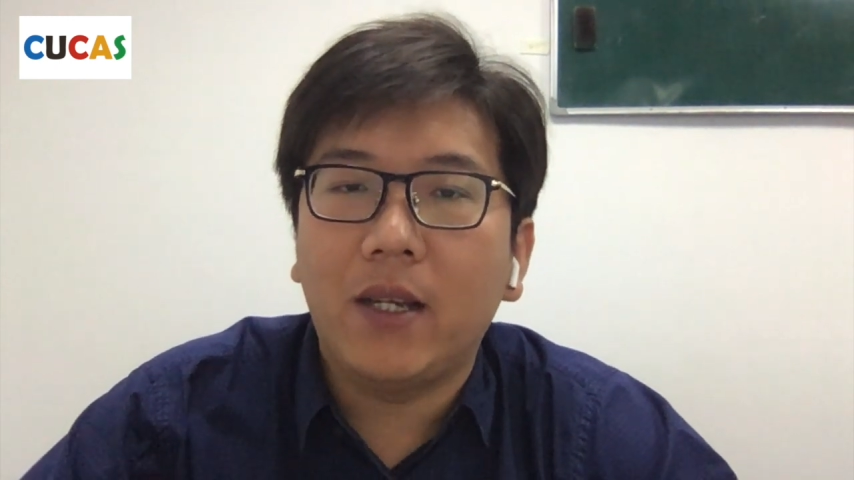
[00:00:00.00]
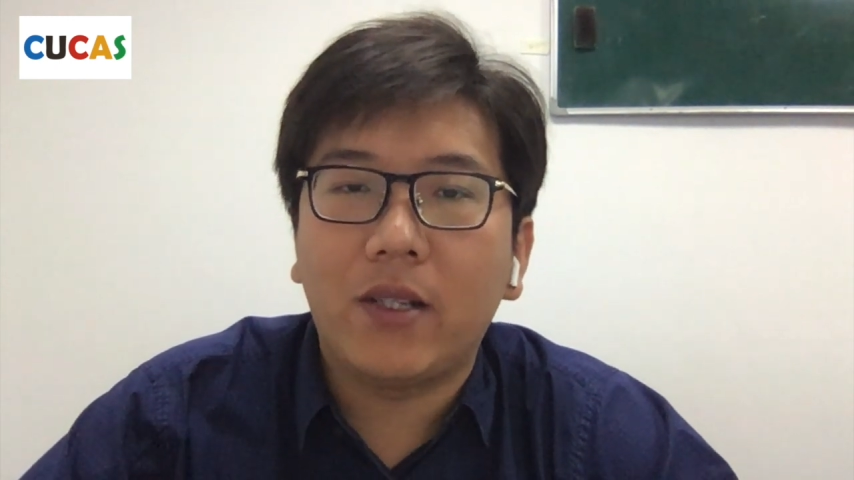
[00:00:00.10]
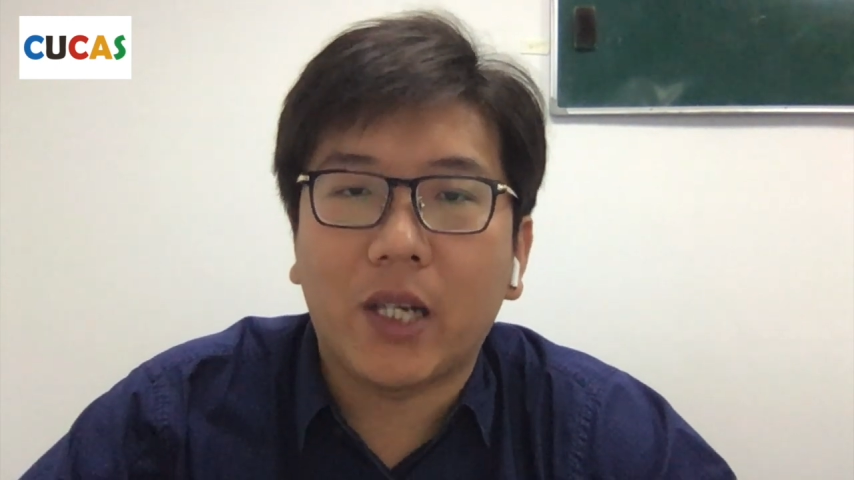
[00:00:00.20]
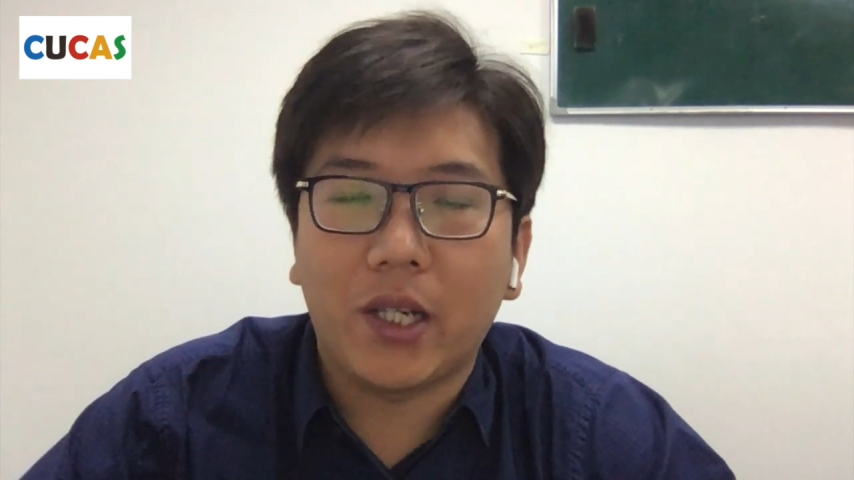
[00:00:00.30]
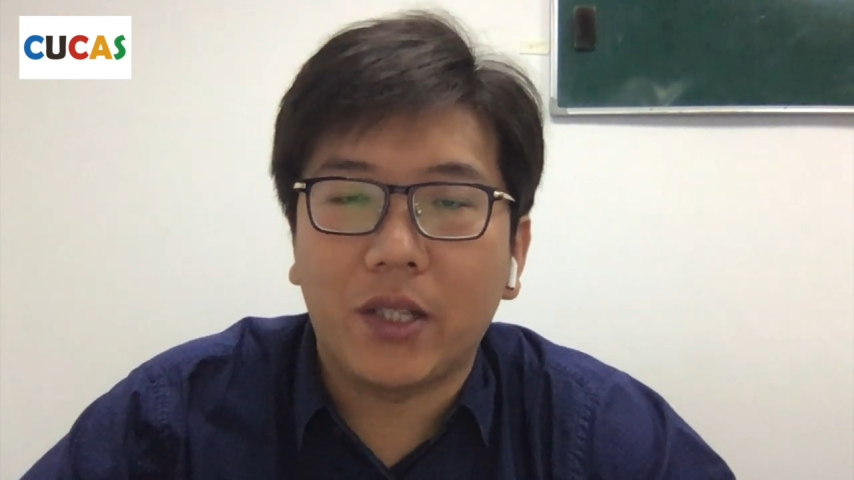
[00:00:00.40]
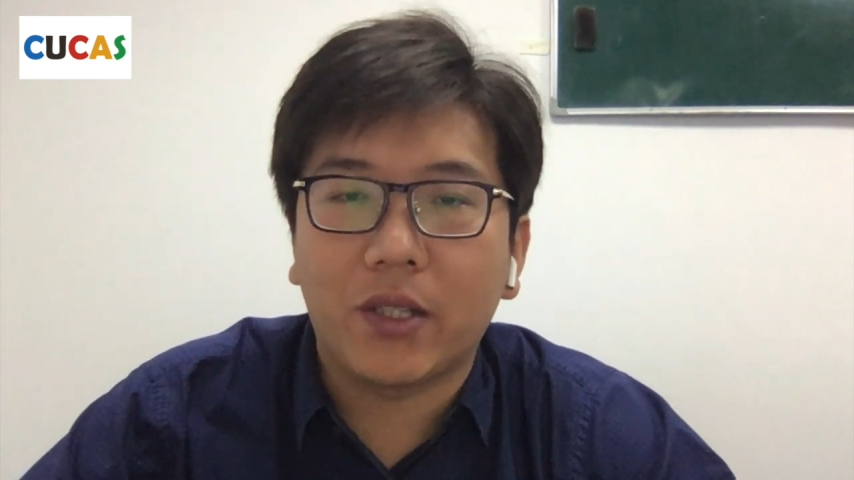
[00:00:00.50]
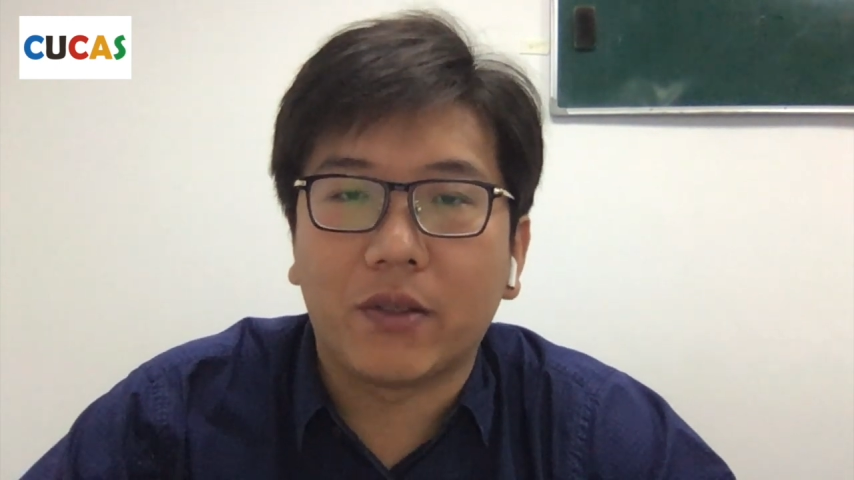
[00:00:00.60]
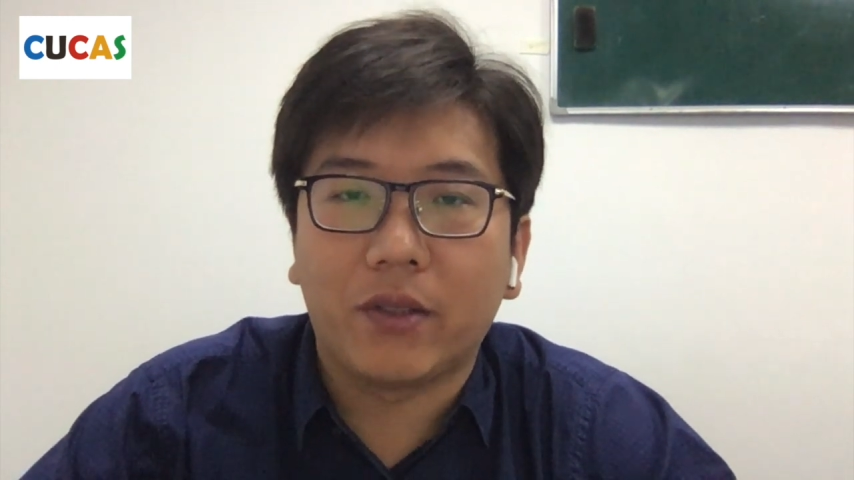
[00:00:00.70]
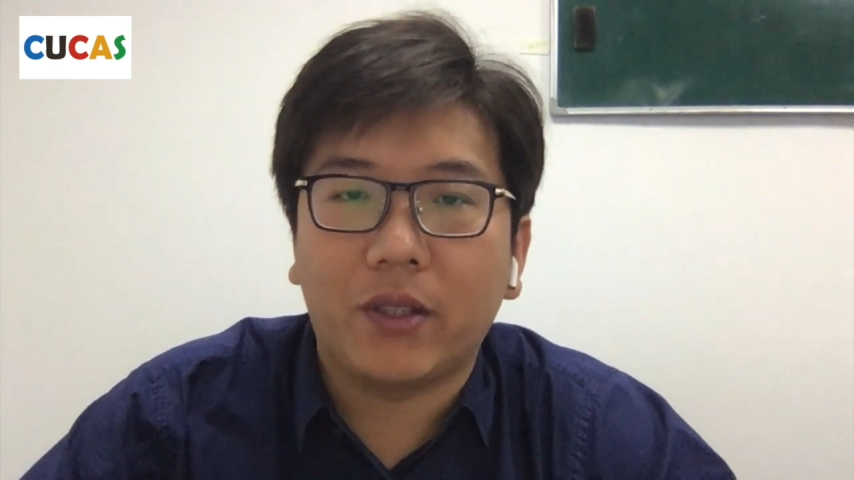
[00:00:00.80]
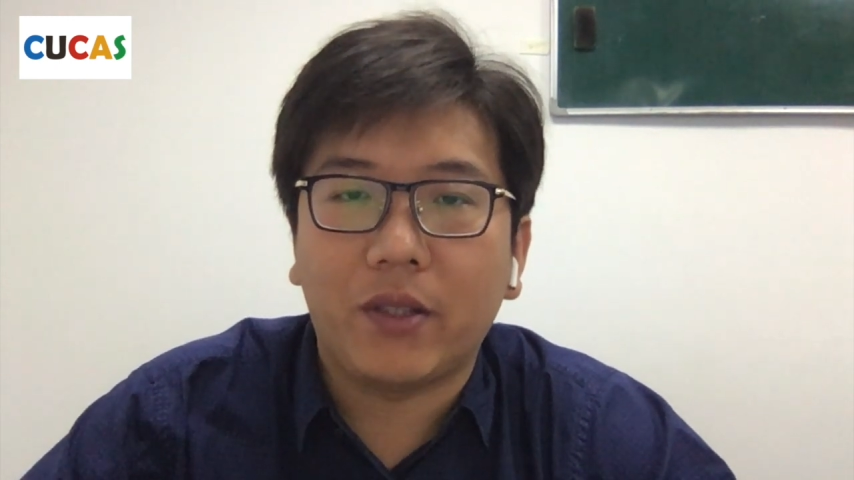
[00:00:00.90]
Chinese
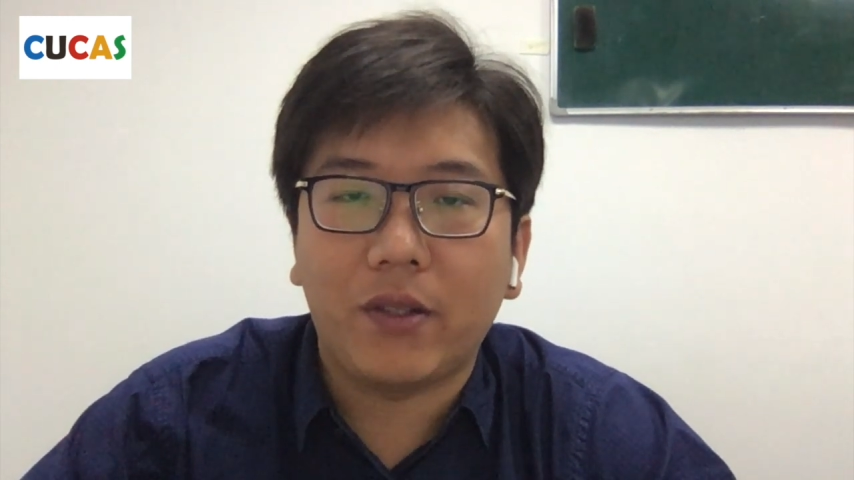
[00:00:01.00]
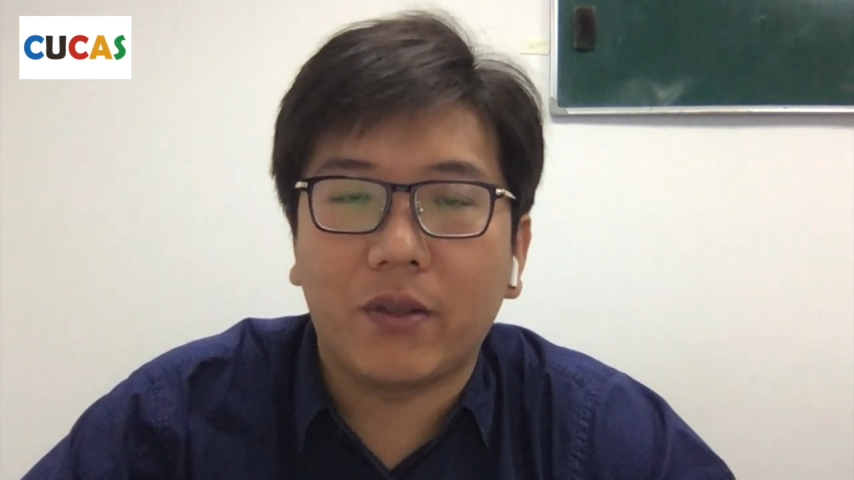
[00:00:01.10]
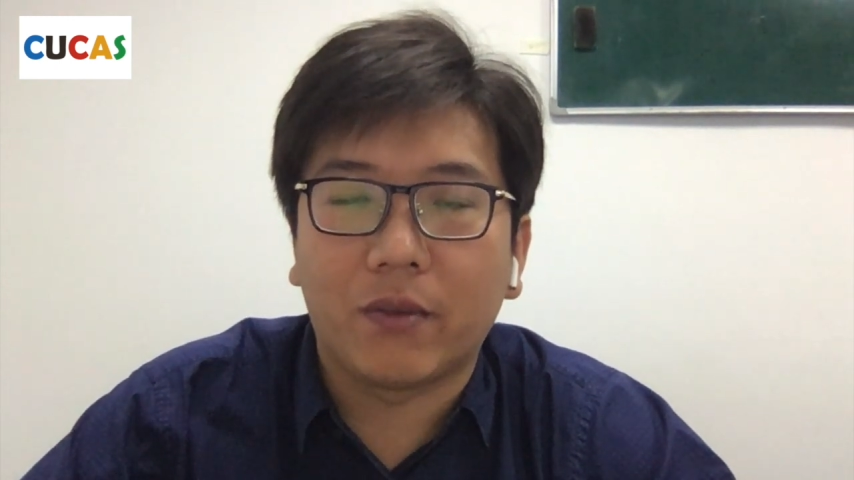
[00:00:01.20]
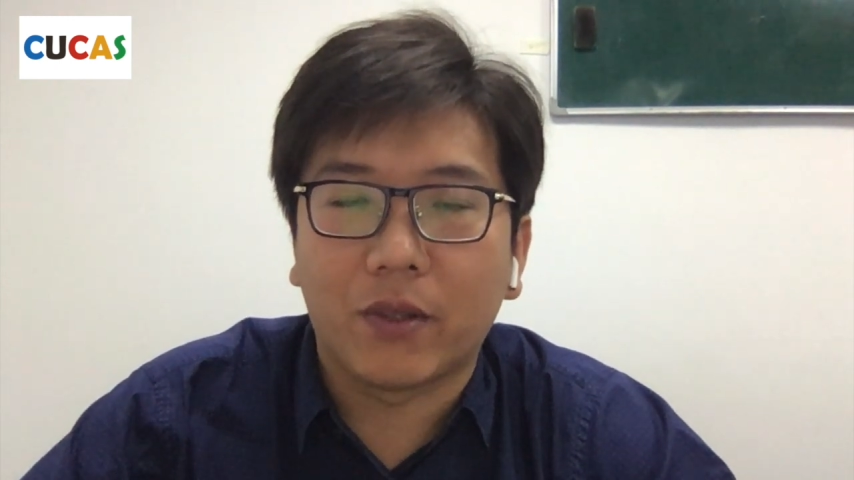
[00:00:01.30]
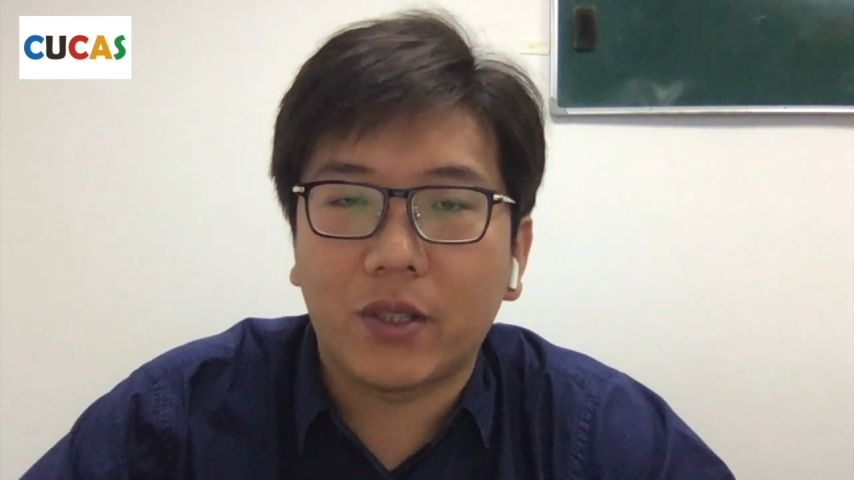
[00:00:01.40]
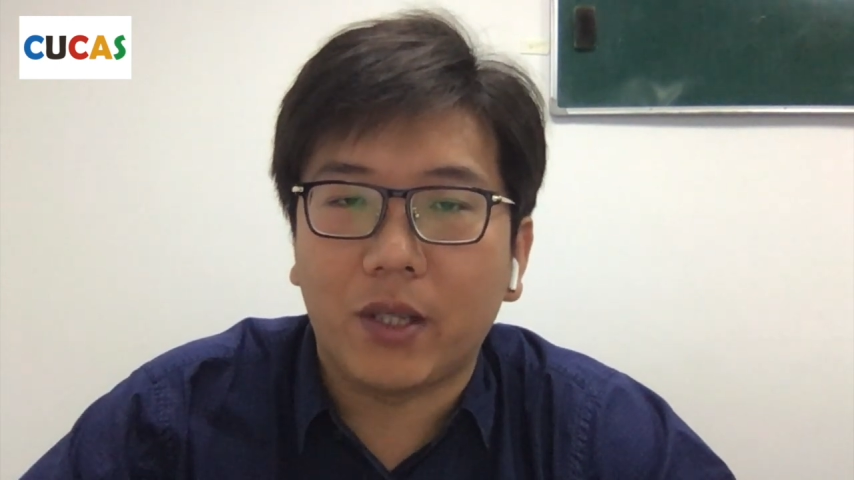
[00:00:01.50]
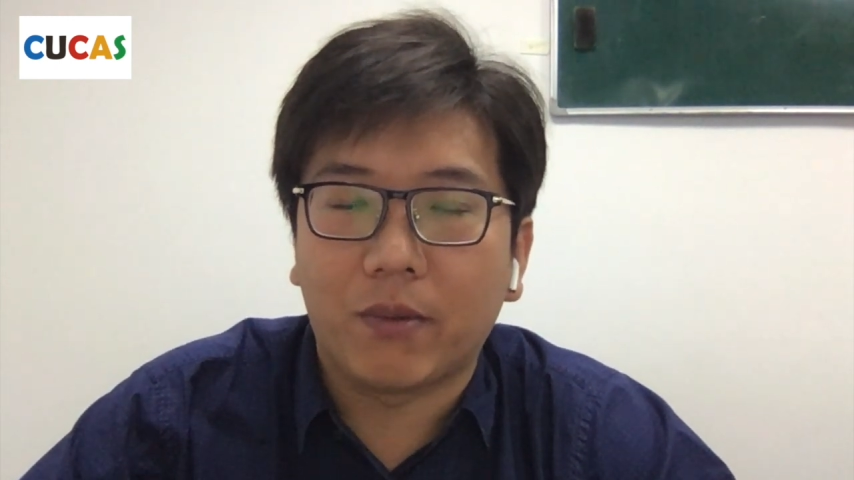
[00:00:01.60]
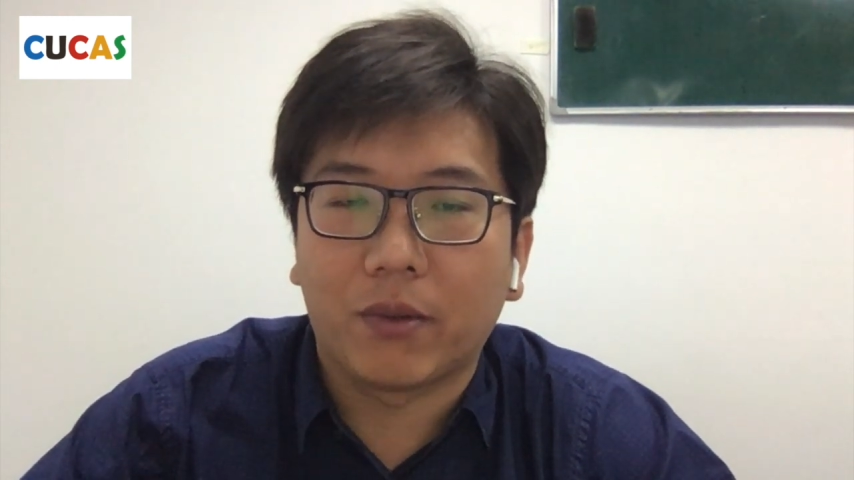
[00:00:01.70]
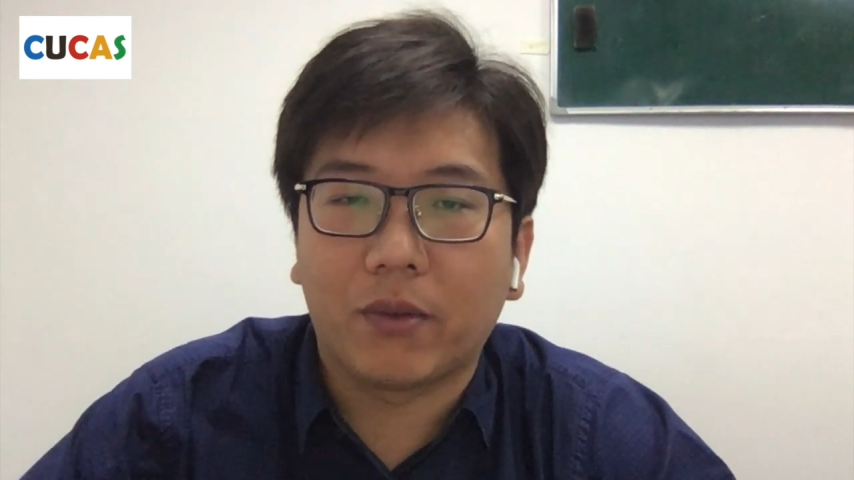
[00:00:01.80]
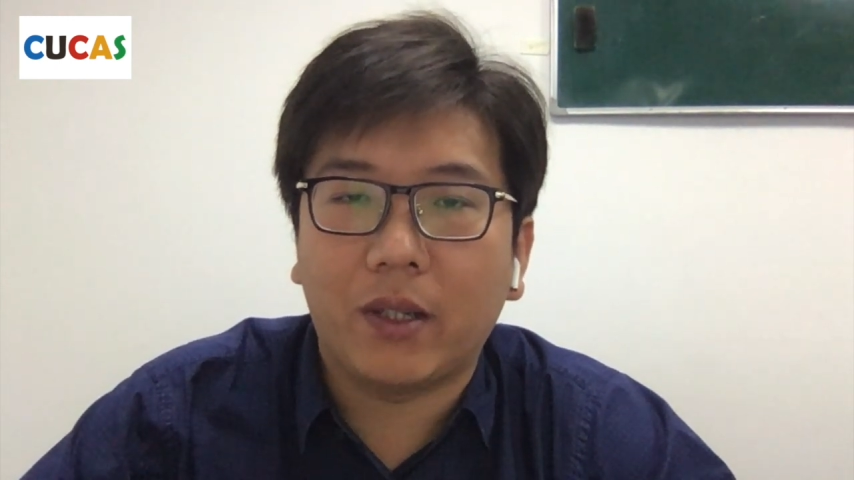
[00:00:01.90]
university
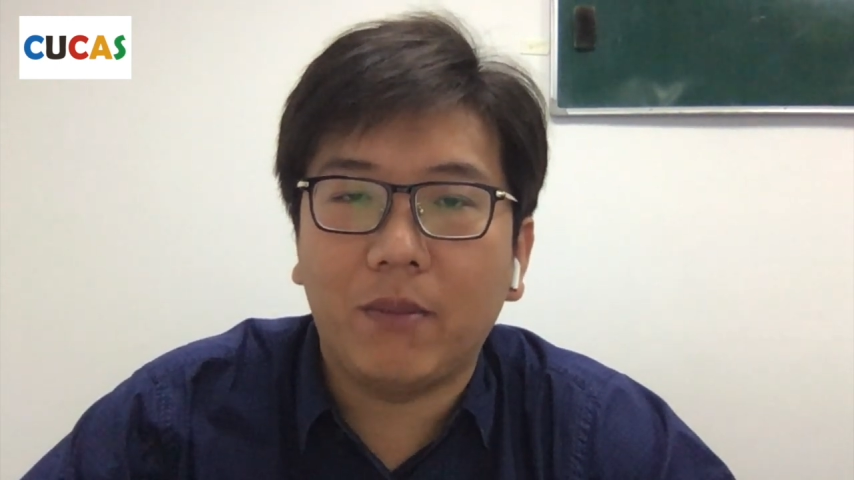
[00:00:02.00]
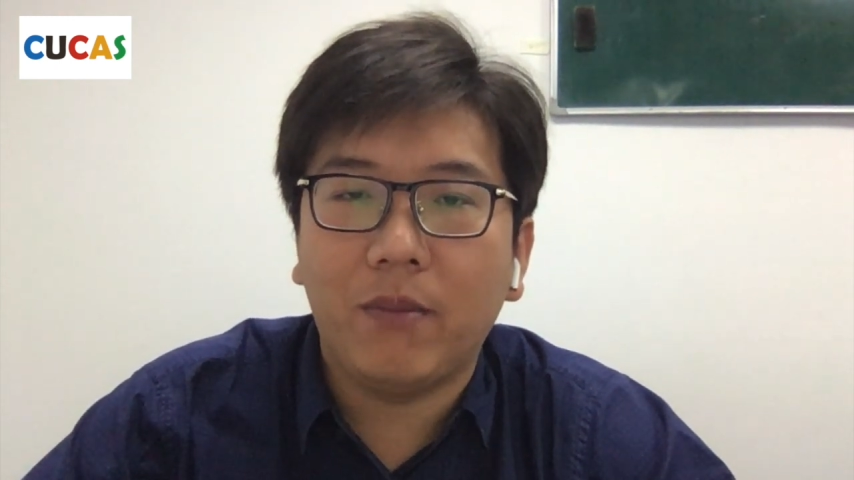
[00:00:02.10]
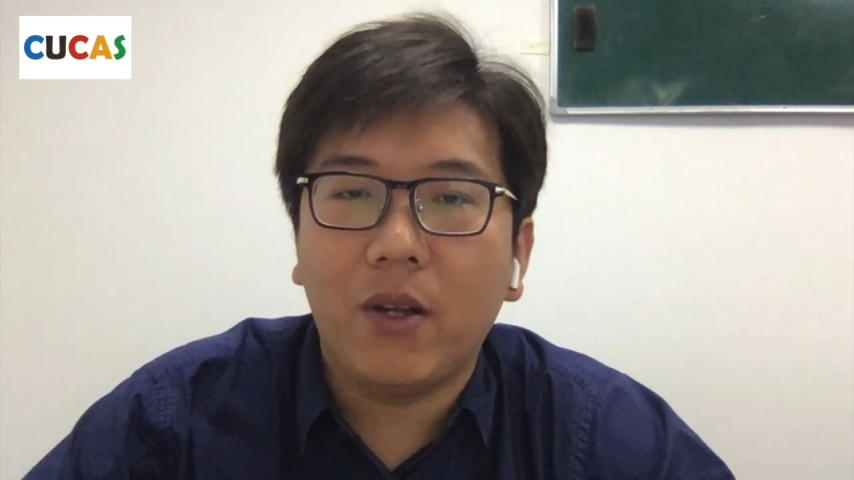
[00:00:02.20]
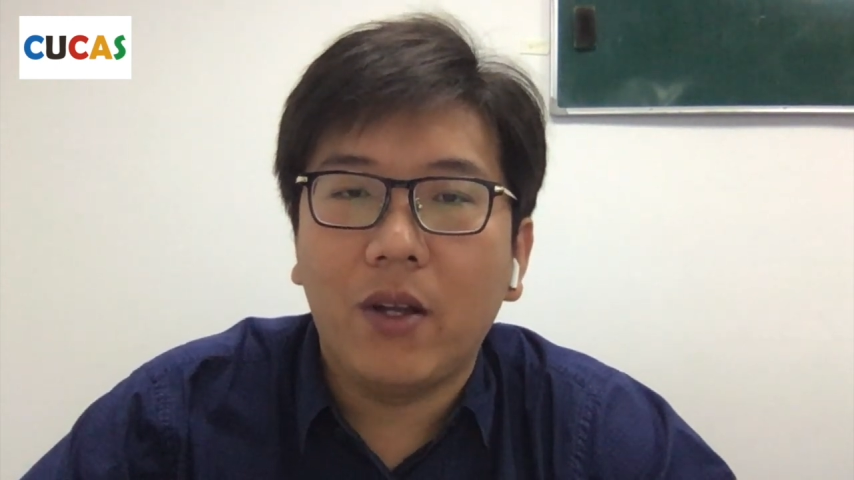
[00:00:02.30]
program,